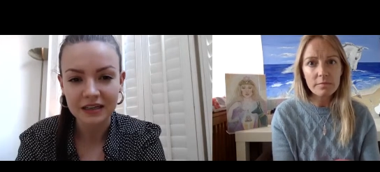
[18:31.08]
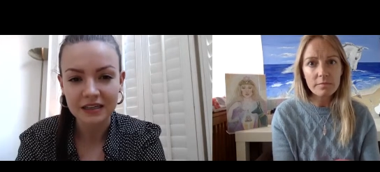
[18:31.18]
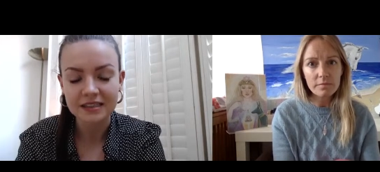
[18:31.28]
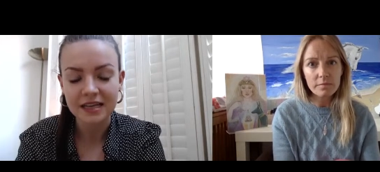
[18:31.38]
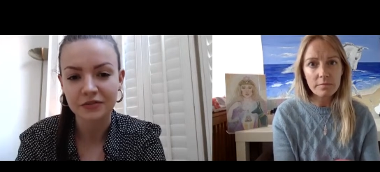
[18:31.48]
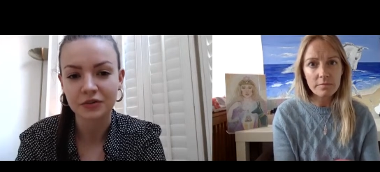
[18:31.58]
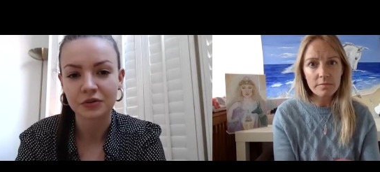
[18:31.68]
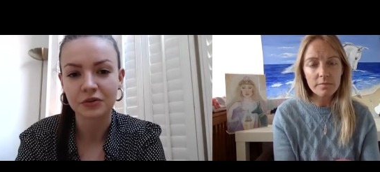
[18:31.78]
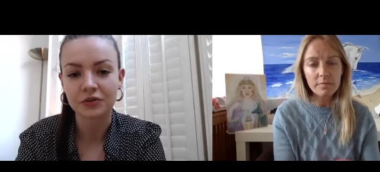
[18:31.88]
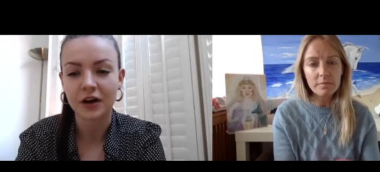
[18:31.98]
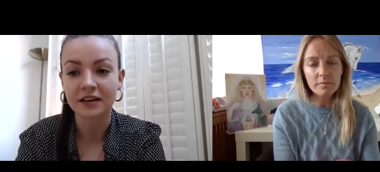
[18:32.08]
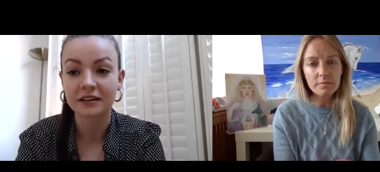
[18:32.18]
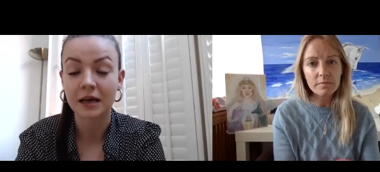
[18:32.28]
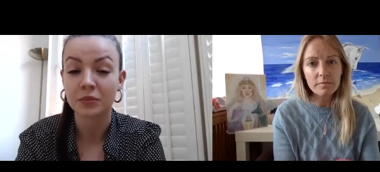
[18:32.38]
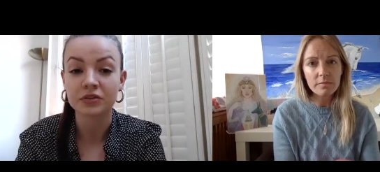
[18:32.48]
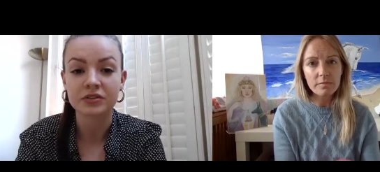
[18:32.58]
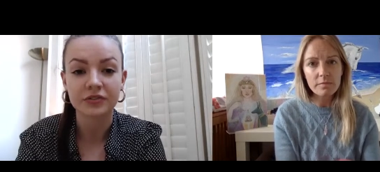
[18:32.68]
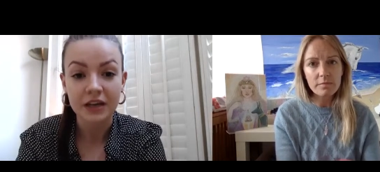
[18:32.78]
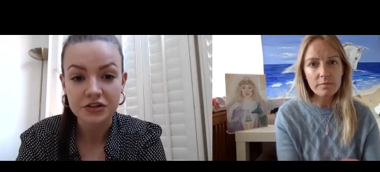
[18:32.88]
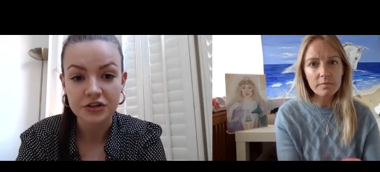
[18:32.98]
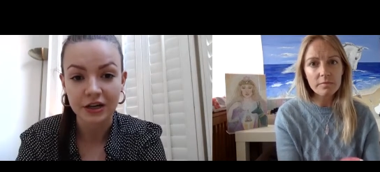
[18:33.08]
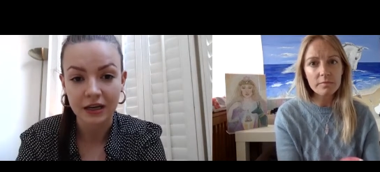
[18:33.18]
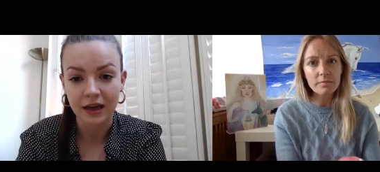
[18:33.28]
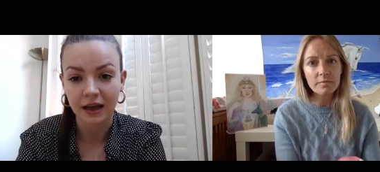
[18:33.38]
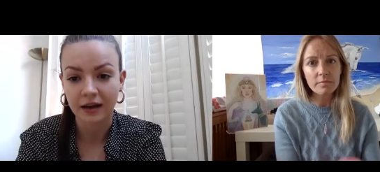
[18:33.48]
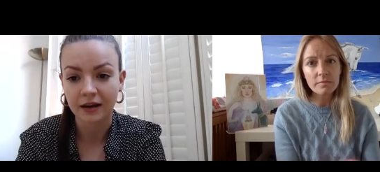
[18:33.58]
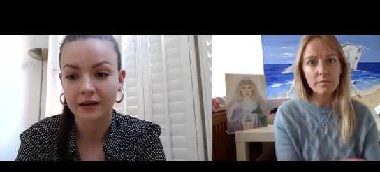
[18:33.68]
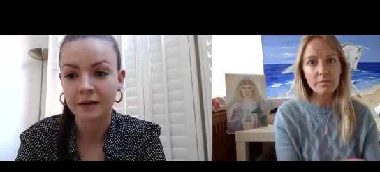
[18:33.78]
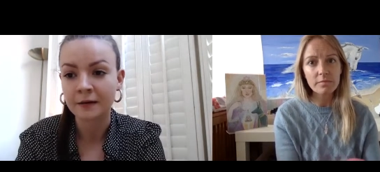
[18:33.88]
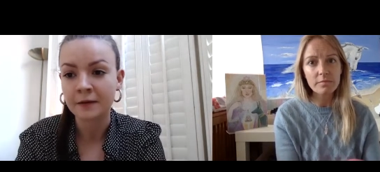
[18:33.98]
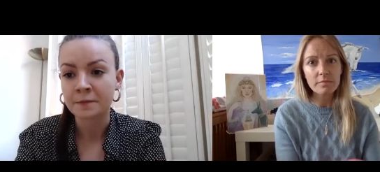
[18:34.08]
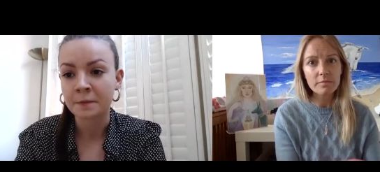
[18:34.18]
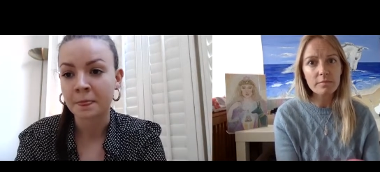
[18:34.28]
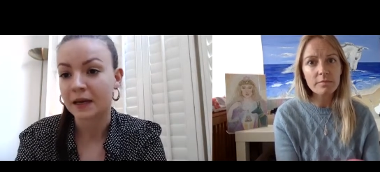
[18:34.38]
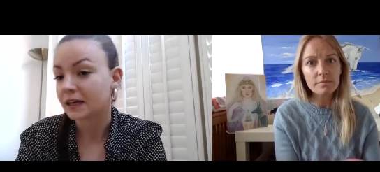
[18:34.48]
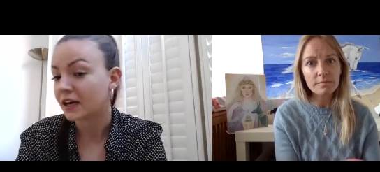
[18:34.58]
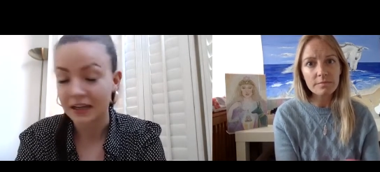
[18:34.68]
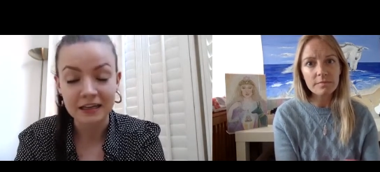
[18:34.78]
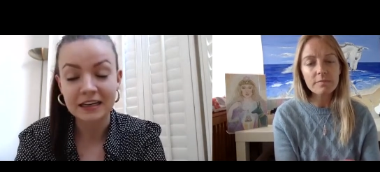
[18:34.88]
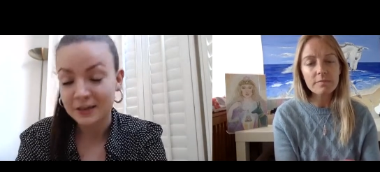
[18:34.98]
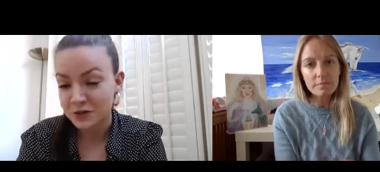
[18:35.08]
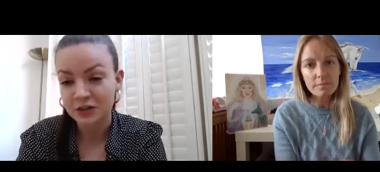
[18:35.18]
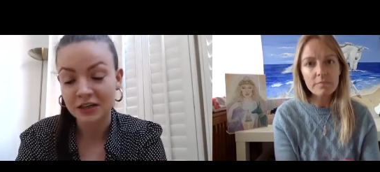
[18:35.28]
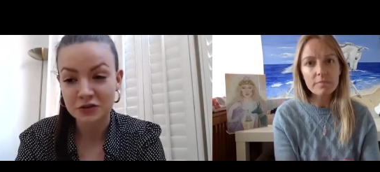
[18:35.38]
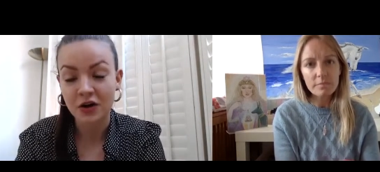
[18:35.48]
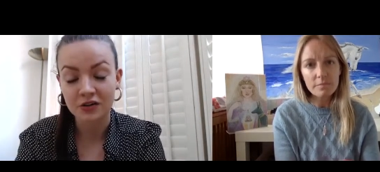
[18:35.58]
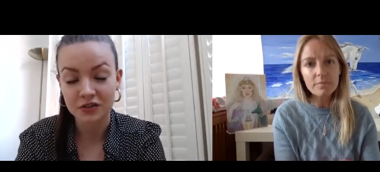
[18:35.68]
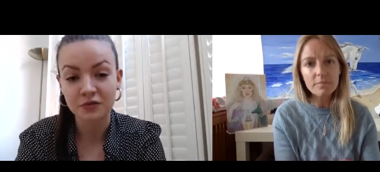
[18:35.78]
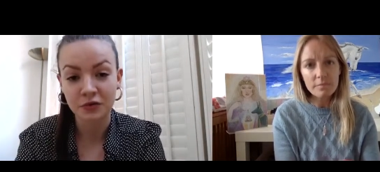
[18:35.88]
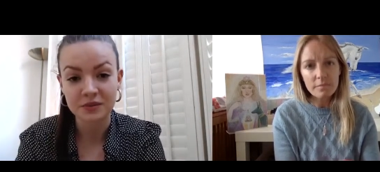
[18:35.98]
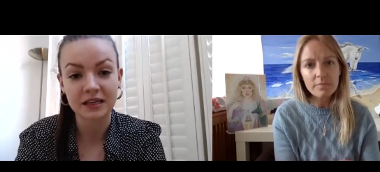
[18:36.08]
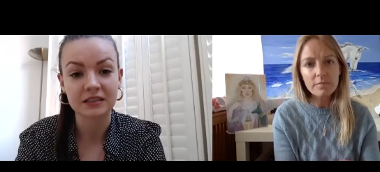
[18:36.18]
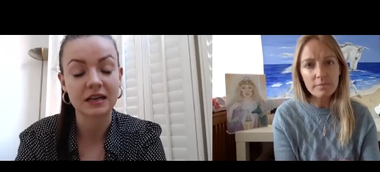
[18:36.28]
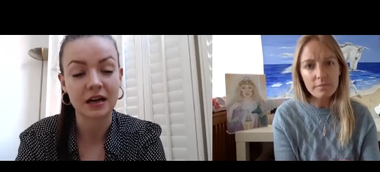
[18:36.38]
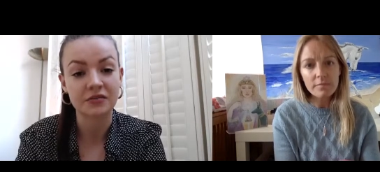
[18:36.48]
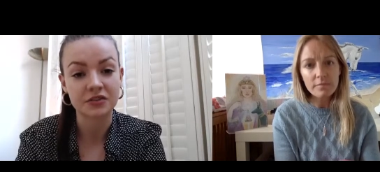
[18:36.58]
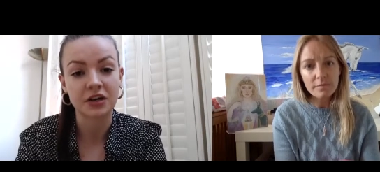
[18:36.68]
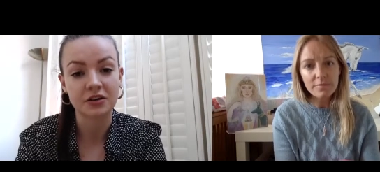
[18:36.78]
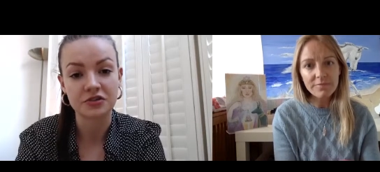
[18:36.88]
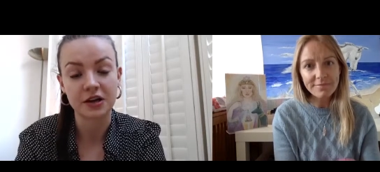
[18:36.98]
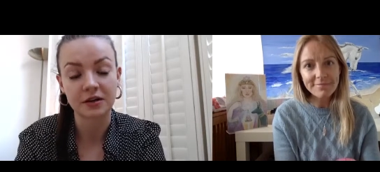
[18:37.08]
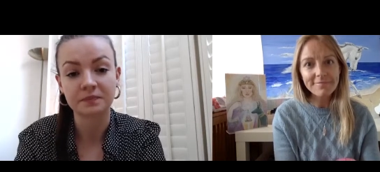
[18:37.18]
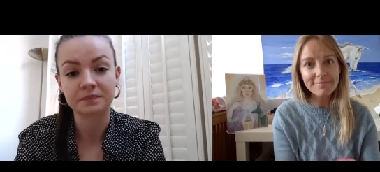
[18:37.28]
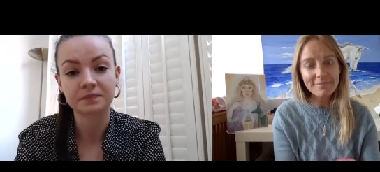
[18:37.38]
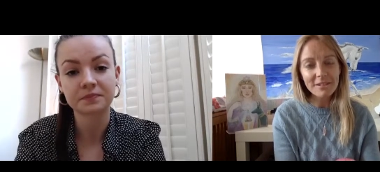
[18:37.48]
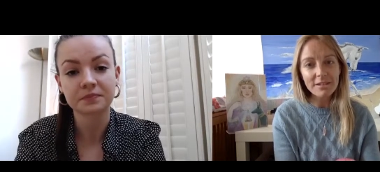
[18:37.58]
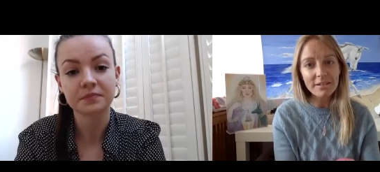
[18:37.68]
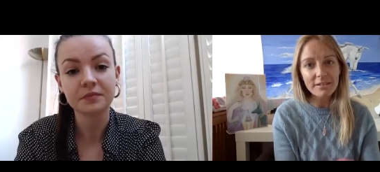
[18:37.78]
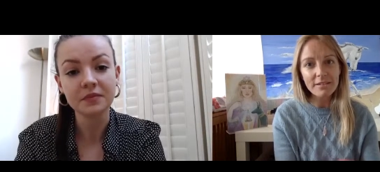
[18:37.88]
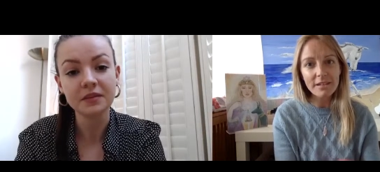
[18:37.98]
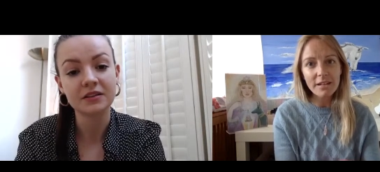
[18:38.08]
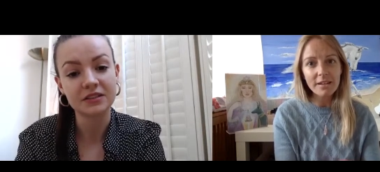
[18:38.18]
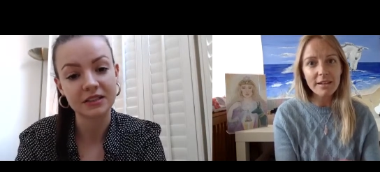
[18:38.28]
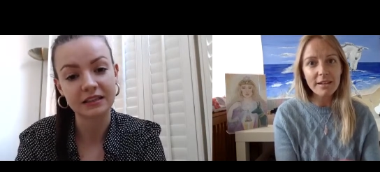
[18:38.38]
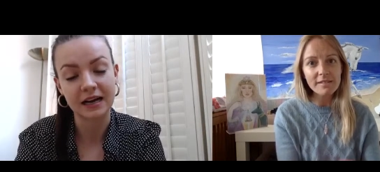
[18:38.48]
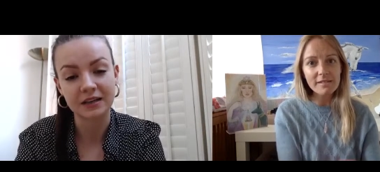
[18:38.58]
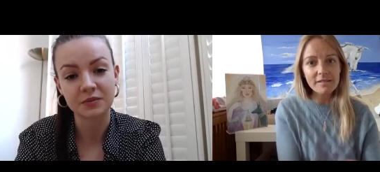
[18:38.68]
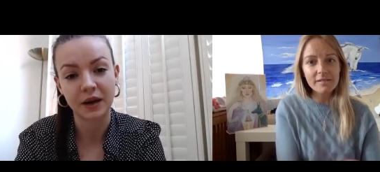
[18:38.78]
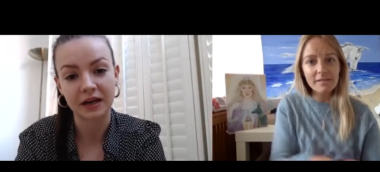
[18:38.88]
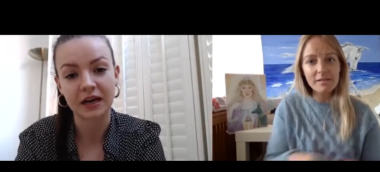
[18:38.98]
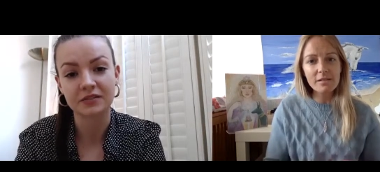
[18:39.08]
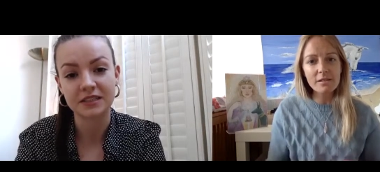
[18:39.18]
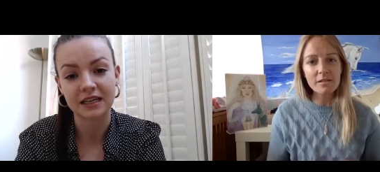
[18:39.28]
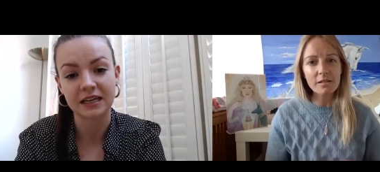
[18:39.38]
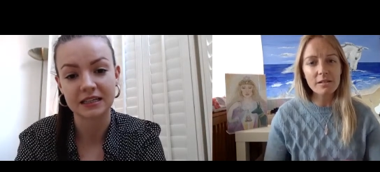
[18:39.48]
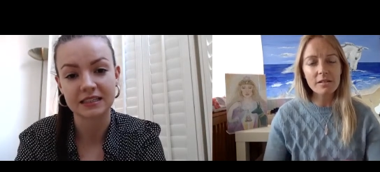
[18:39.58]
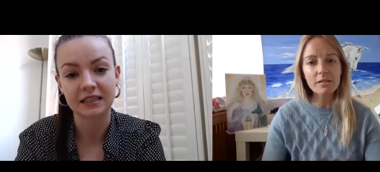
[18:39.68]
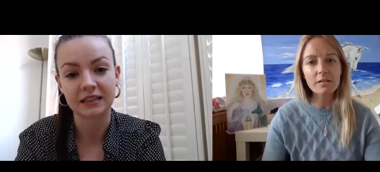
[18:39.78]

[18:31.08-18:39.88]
Speaker 1: level finding that motivation again it, it literally transforms it is life changing yeah that's why i kind of see it as a